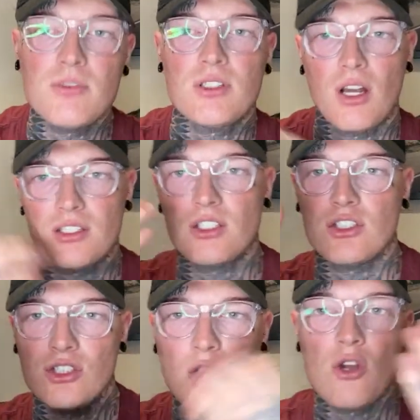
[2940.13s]

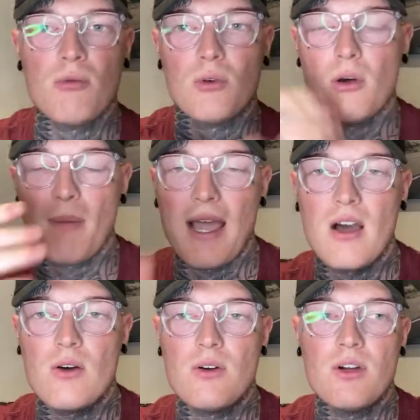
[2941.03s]
starts to snowball
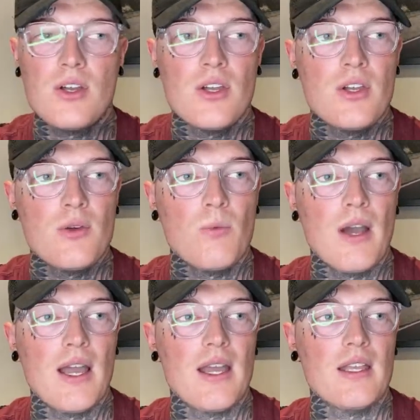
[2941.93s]
about,
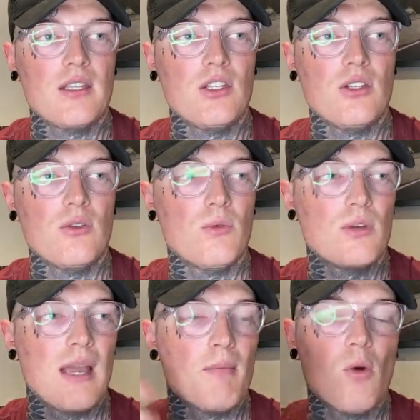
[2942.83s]
where you will
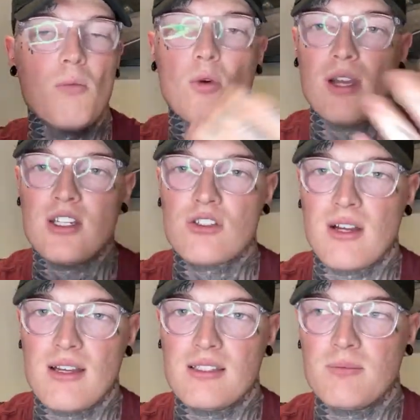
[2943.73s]
get more and more
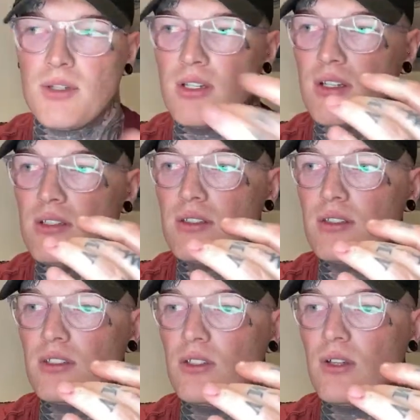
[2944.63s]
interest because
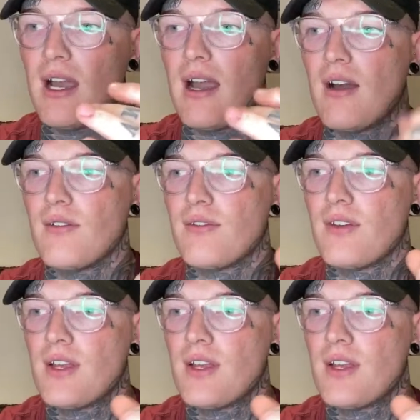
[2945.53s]
you have